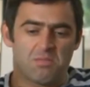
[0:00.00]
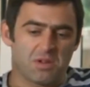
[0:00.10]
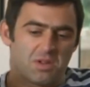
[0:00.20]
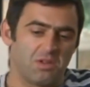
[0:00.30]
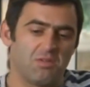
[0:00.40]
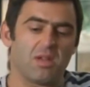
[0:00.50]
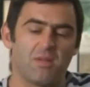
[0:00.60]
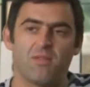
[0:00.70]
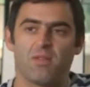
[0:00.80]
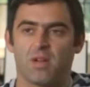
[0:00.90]
my cue
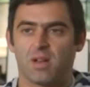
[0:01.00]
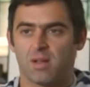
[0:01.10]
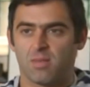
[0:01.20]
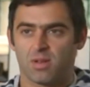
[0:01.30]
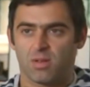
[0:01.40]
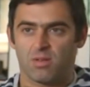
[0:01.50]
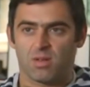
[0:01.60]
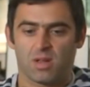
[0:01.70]
come flying out, my cue